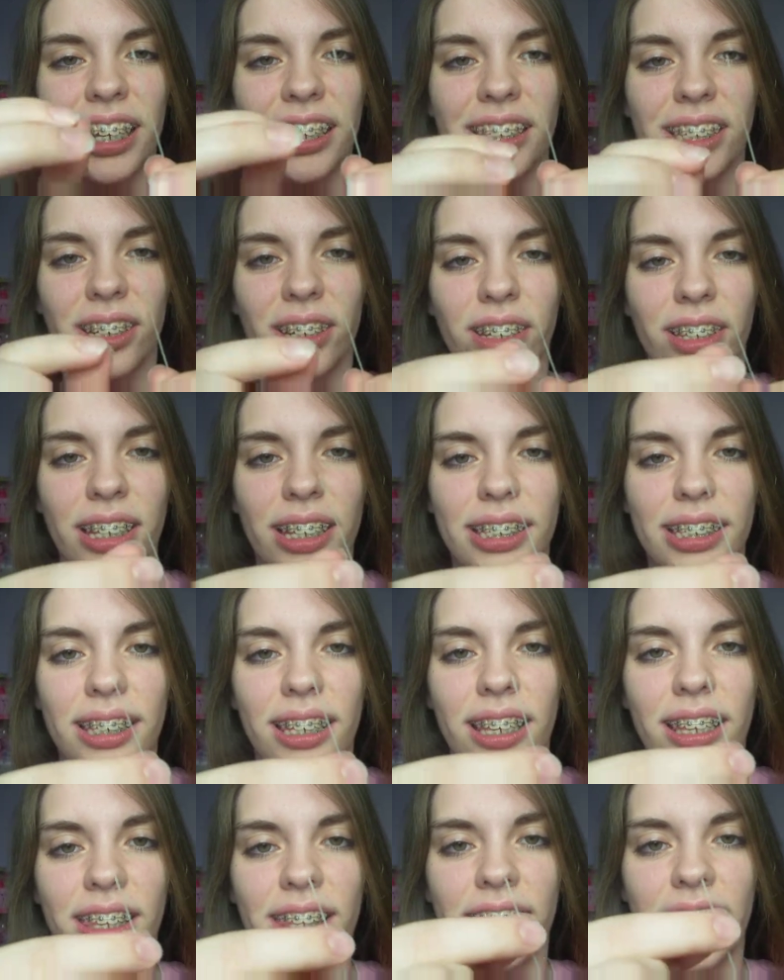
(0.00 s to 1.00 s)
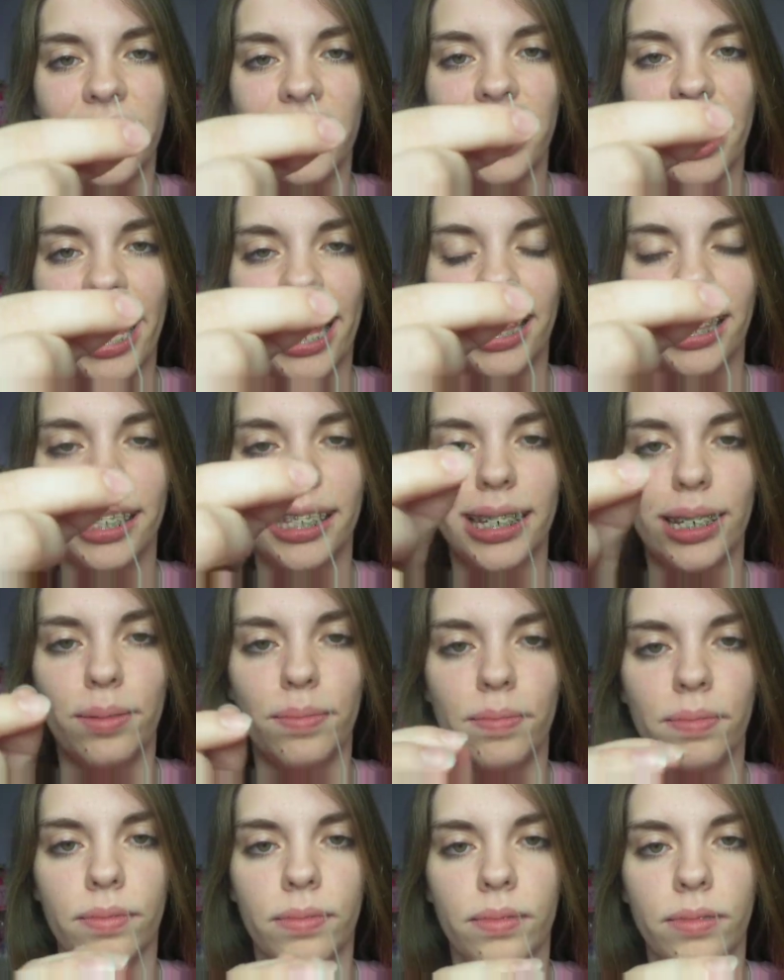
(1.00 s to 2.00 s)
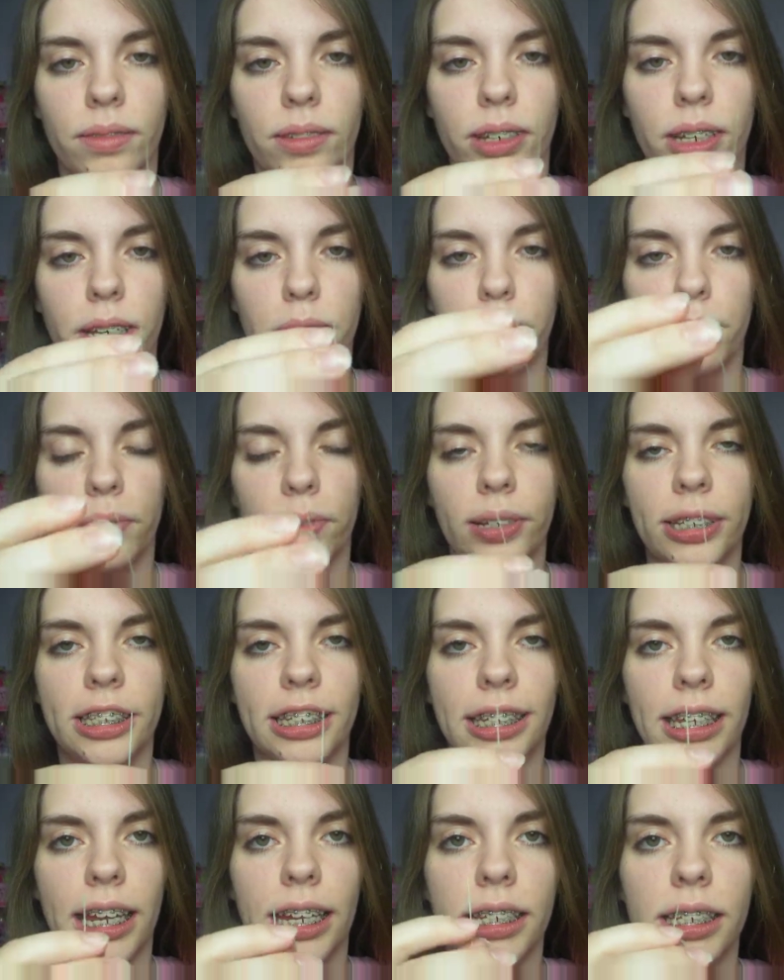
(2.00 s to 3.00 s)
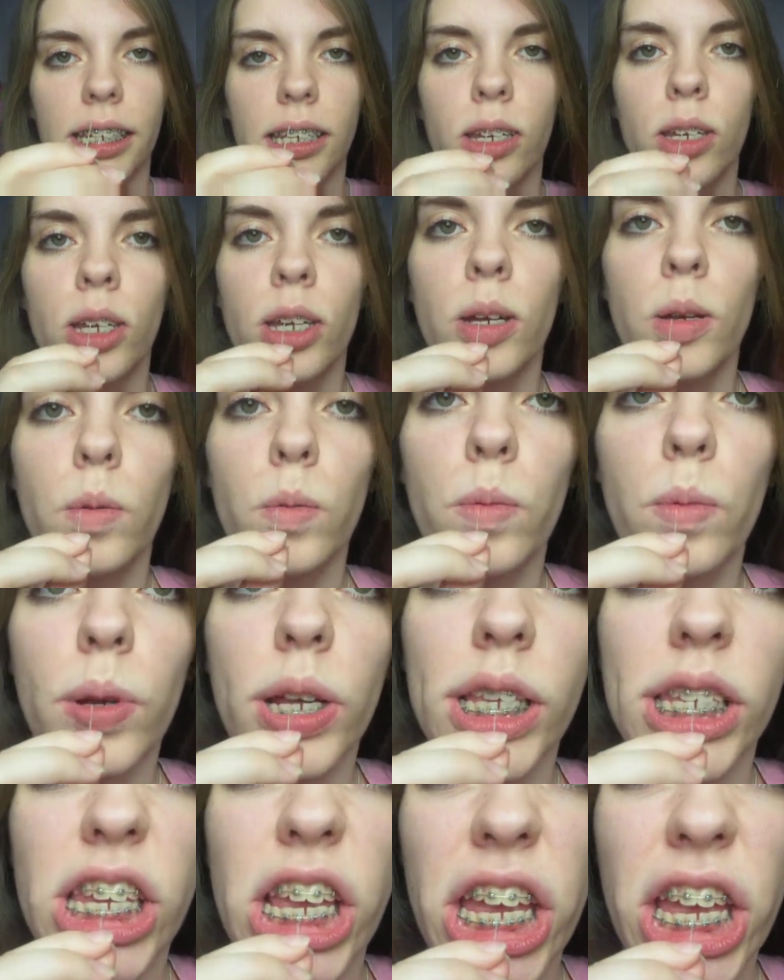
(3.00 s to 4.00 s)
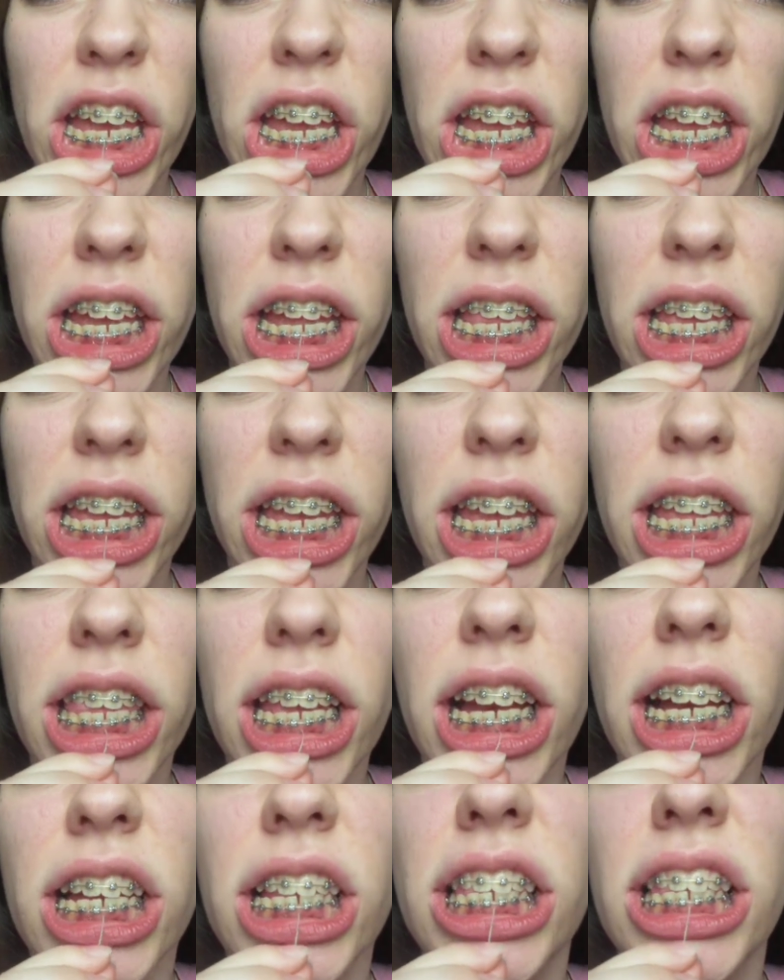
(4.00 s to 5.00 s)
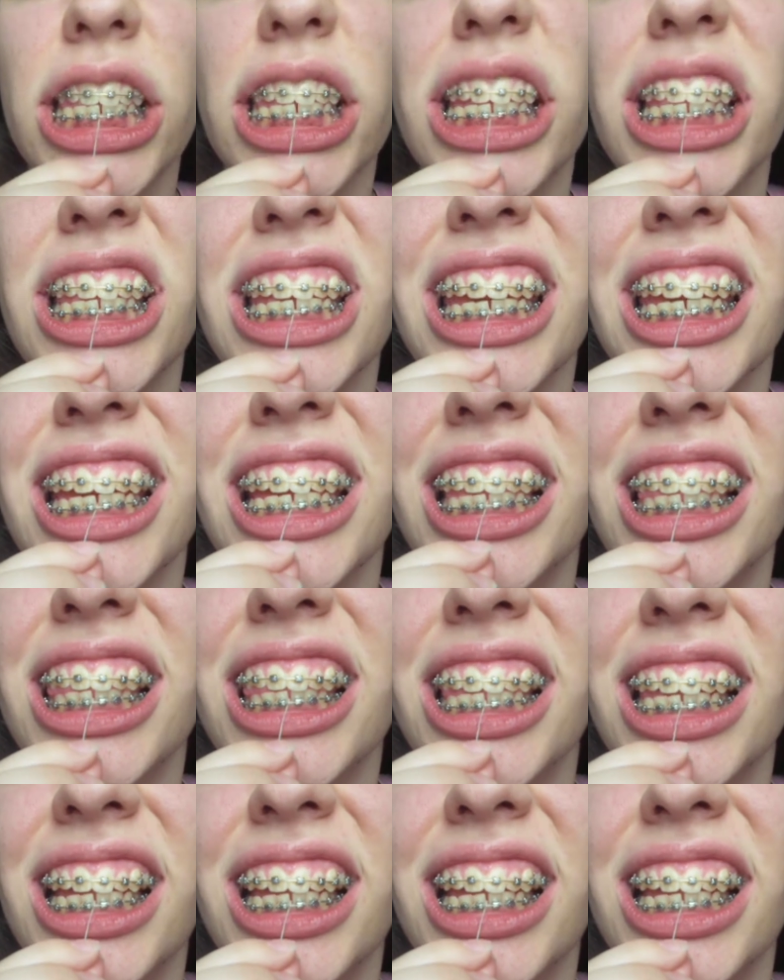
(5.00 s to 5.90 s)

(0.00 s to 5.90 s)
see it's got this thin end, kind of pointed end, so you can get it in underneath